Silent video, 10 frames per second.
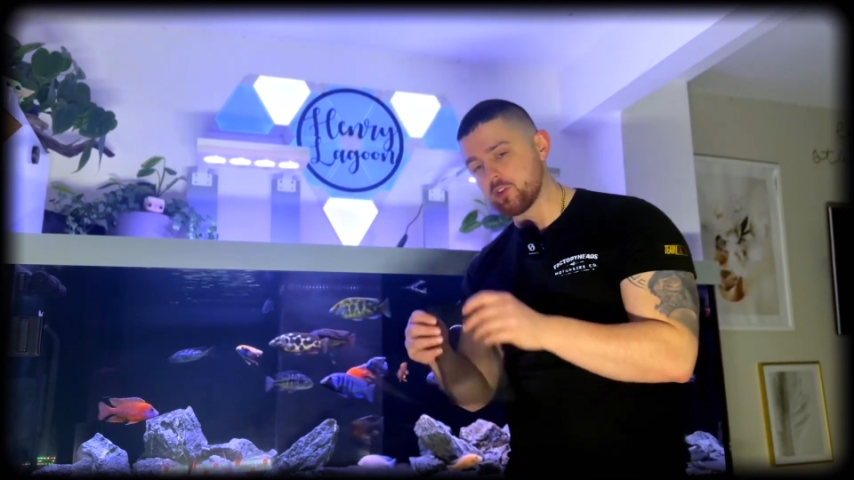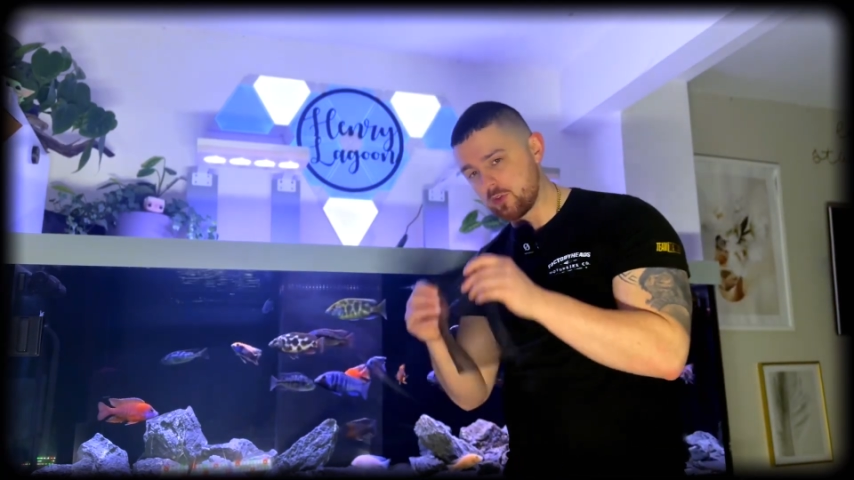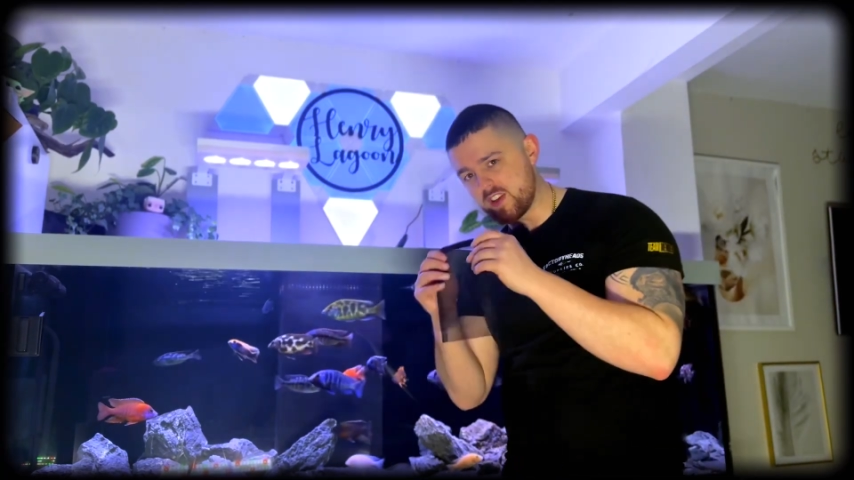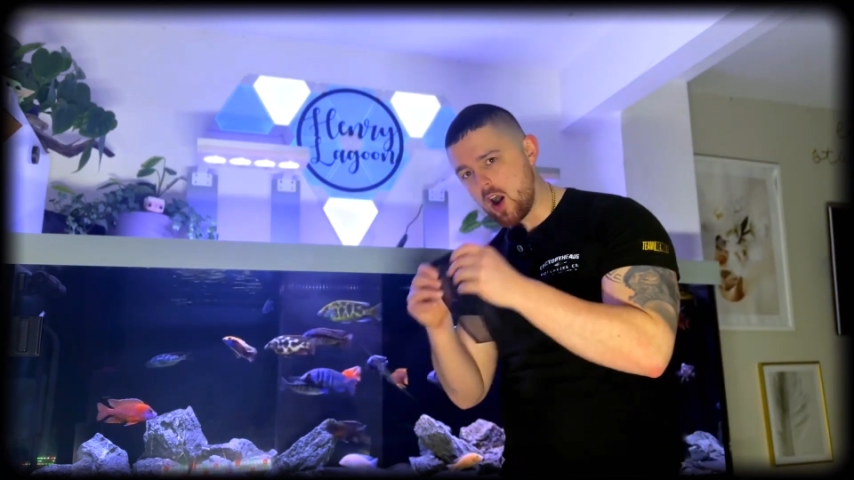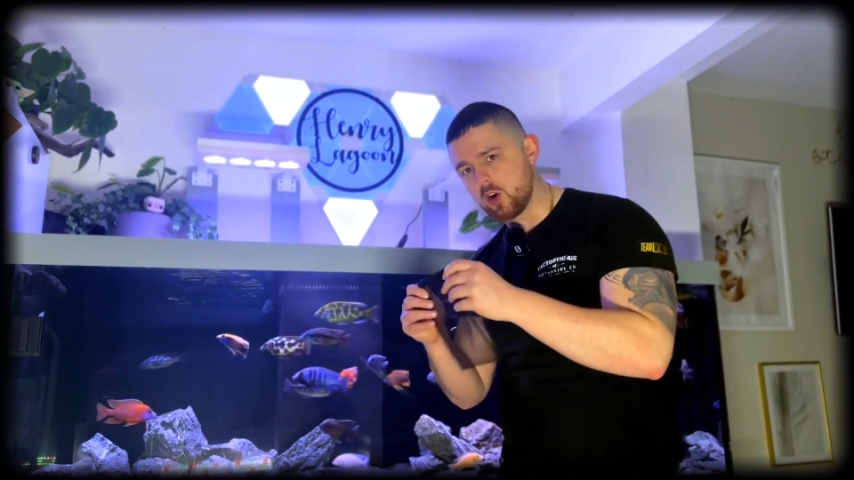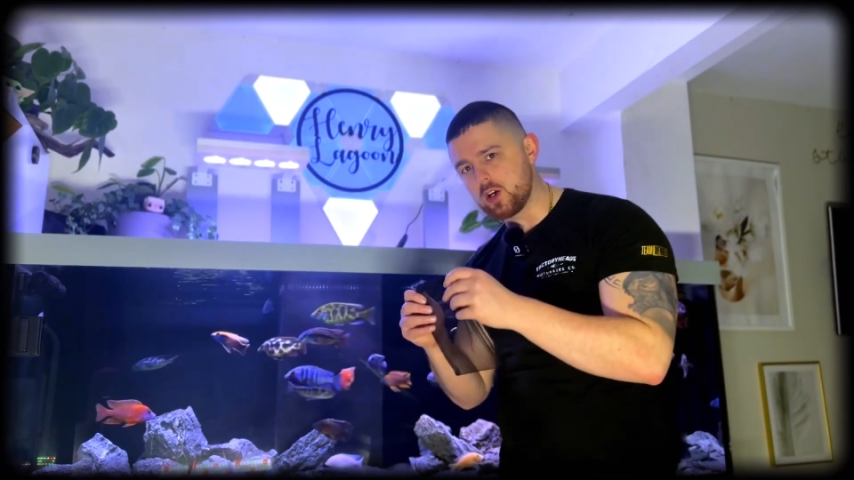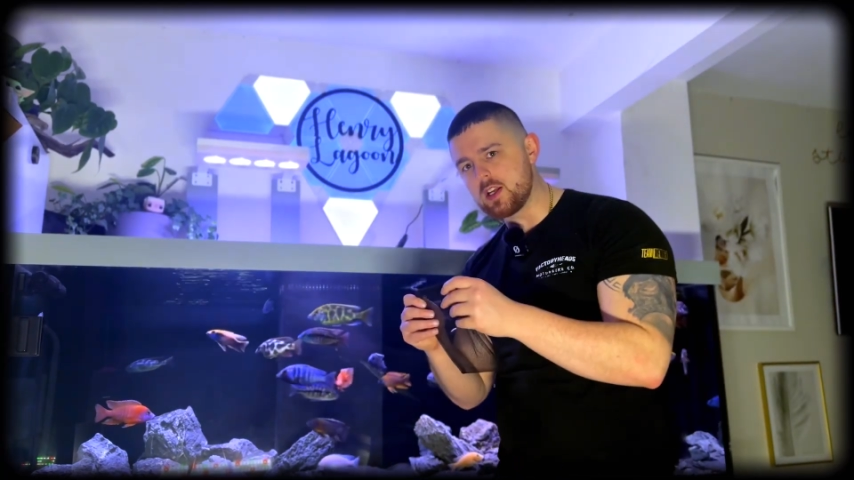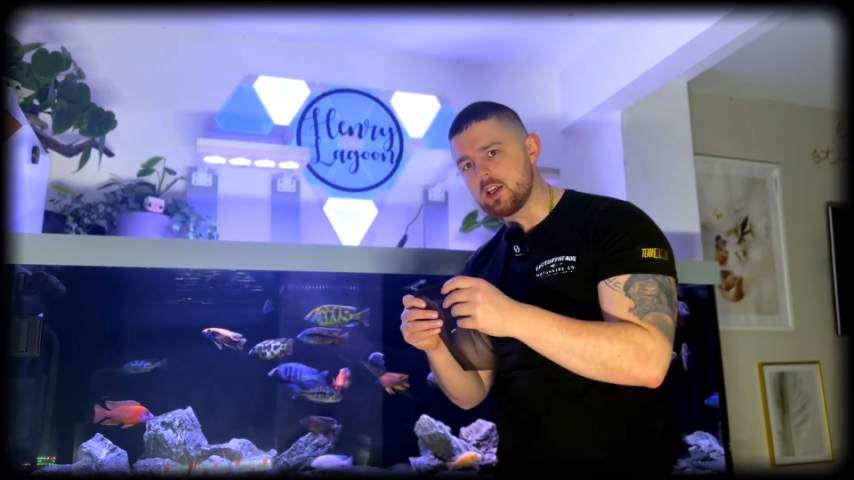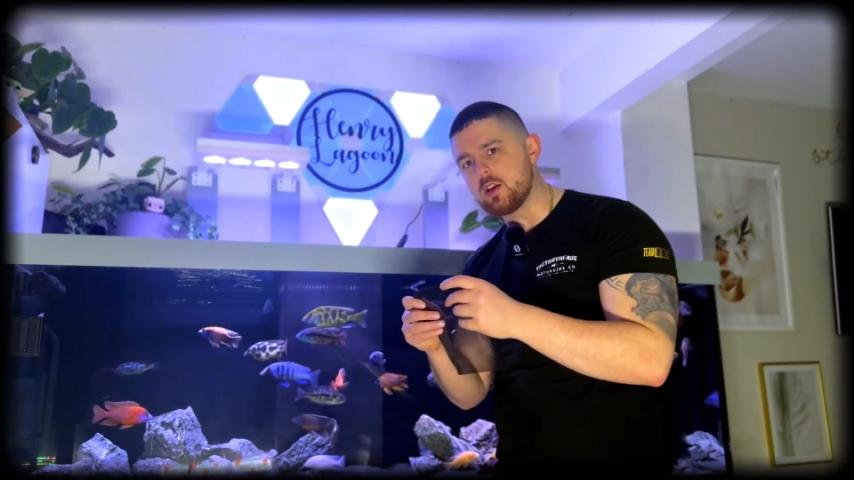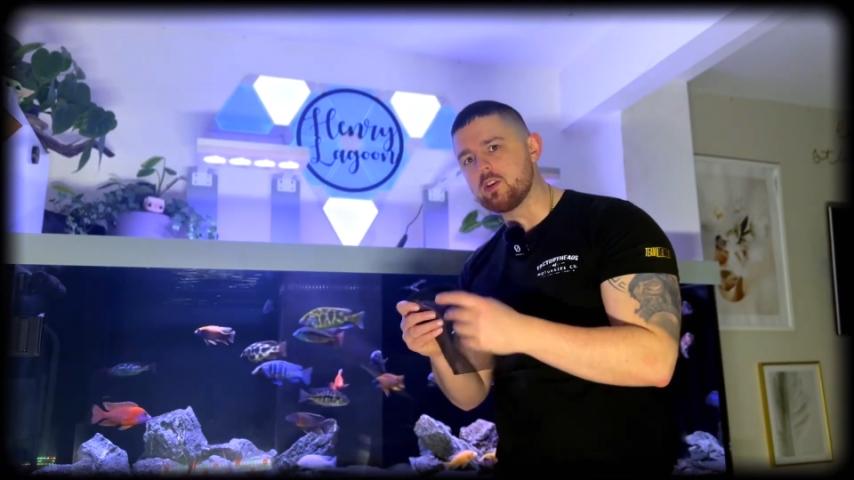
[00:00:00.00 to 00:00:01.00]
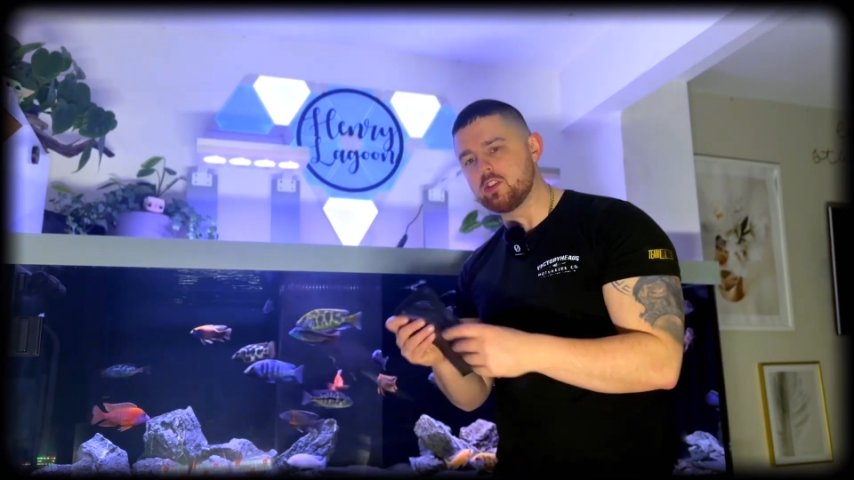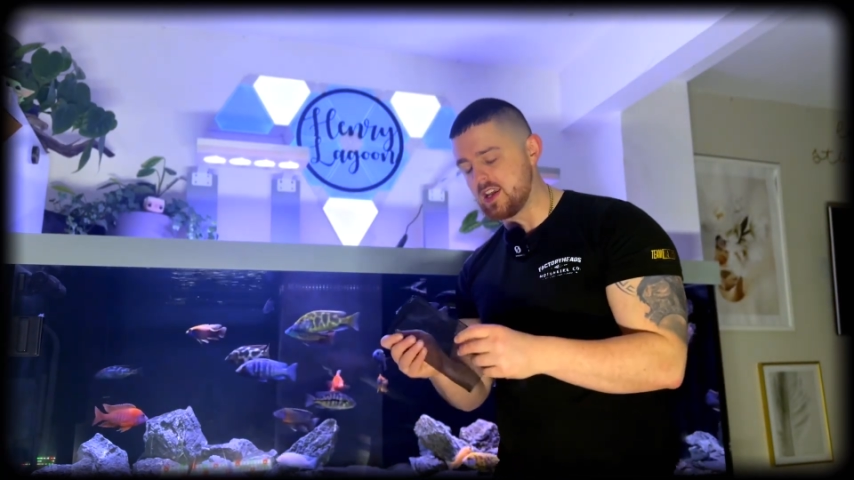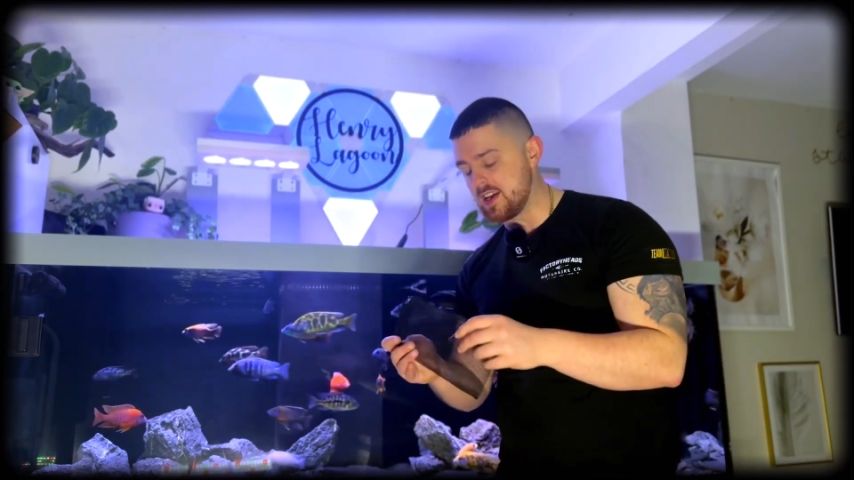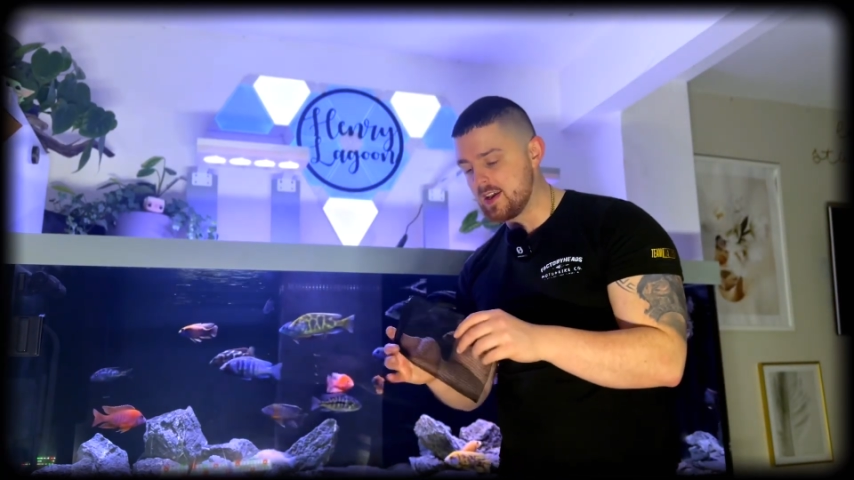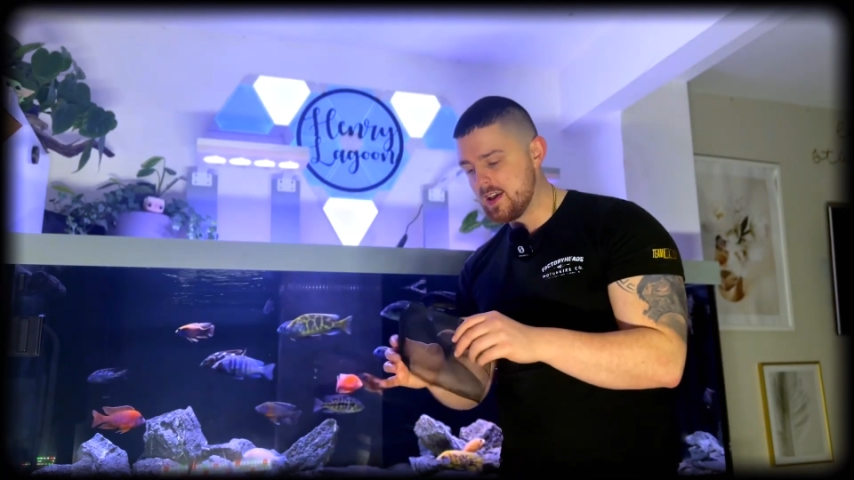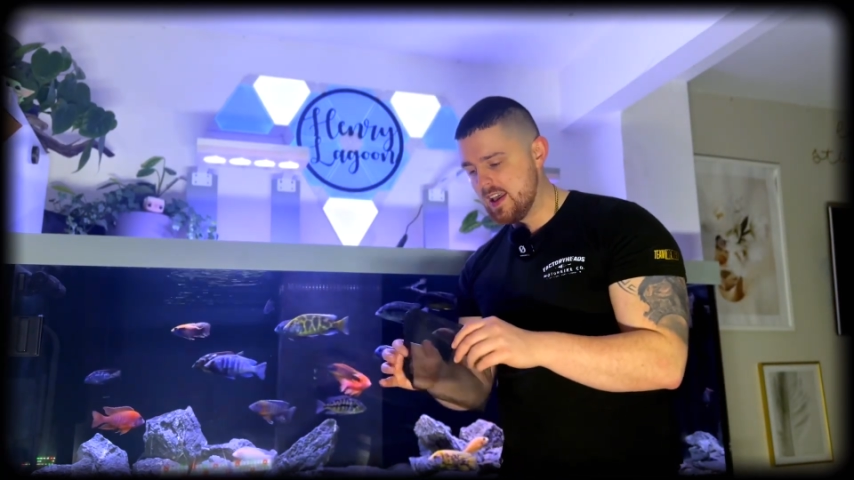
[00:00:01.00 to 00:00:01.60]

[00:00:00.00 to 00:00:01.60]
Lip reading: So if you're going to use it,